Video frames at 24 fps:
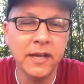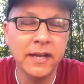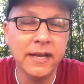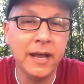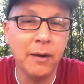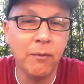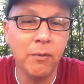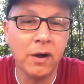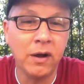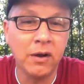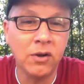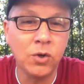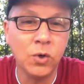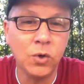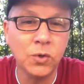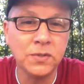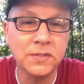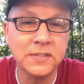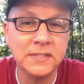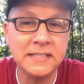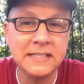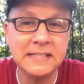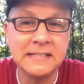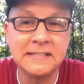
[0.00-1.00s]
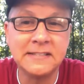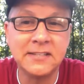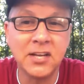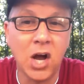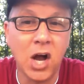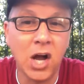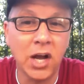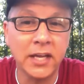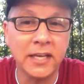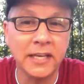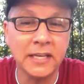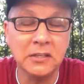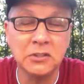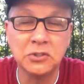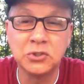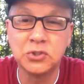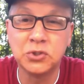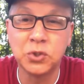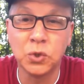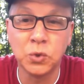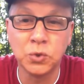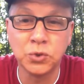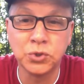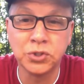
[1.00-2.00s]
Now, while Goldstein's talking,
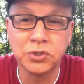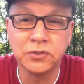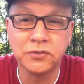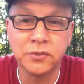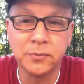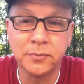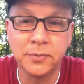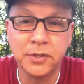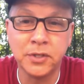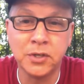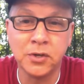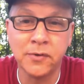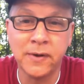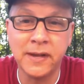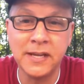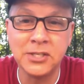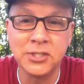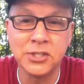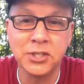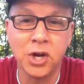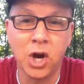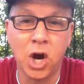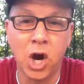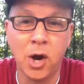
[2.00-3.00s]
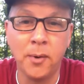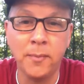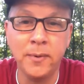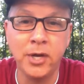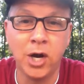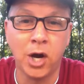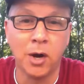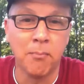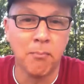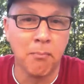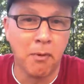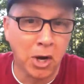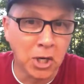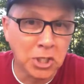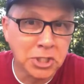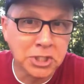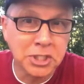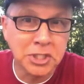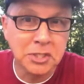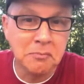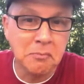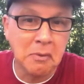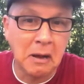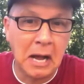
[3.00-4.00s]
soldiers from the Eurasian army are
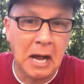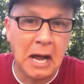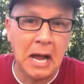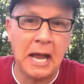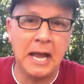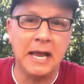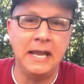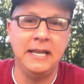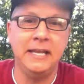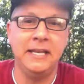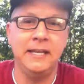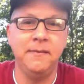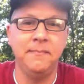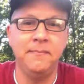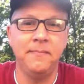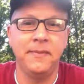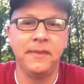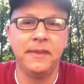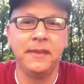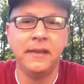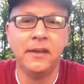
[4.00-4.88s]
marching behind him.